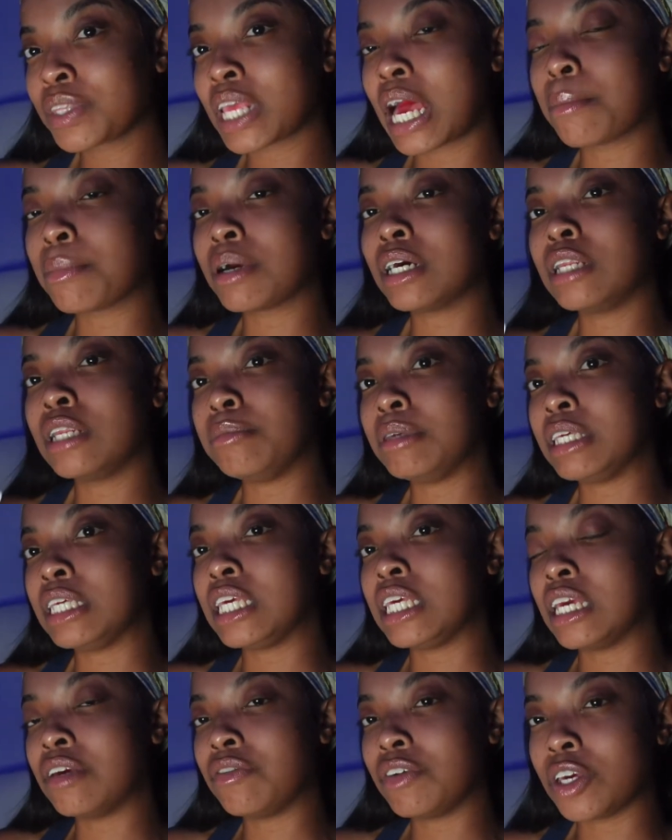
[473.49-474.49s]
I'm going to be
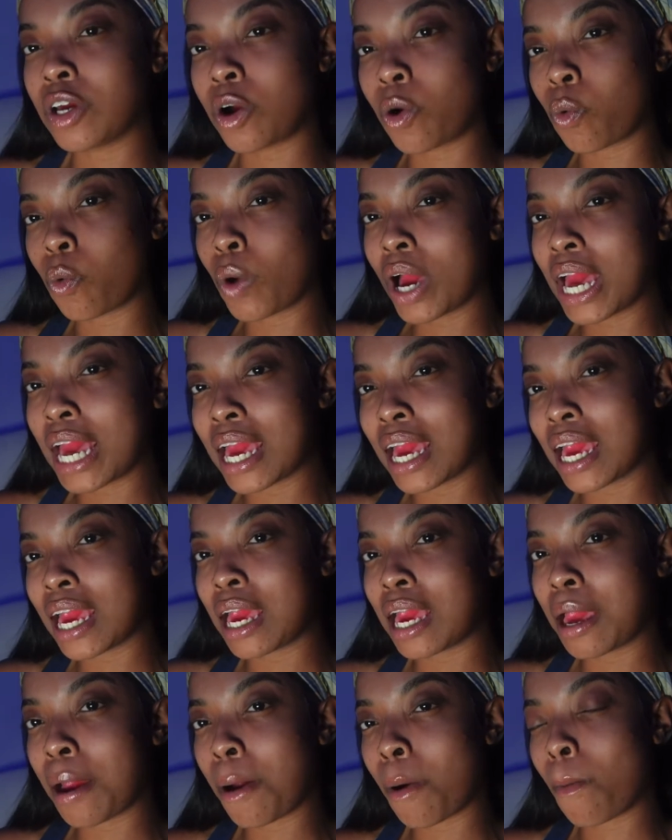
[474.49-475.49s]
giving
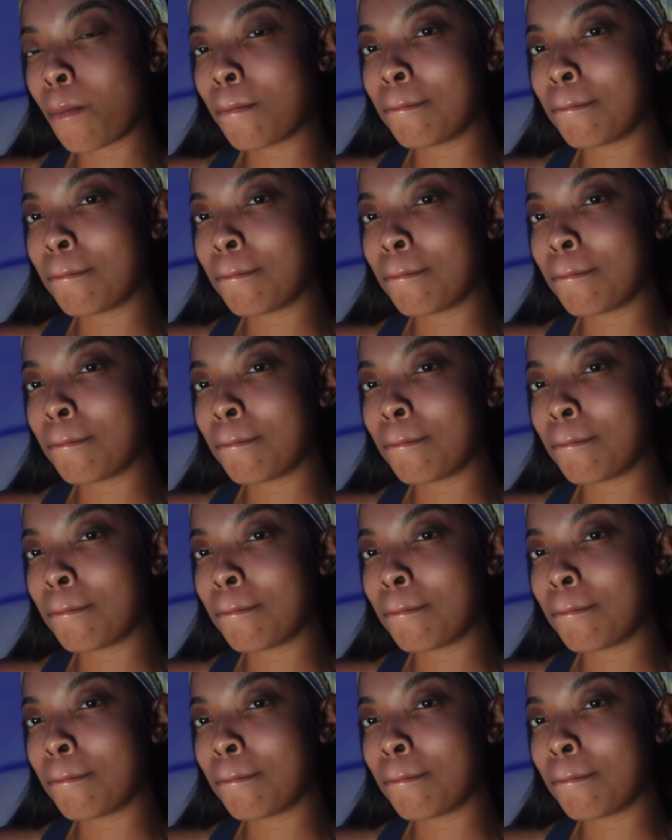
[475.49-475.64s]
away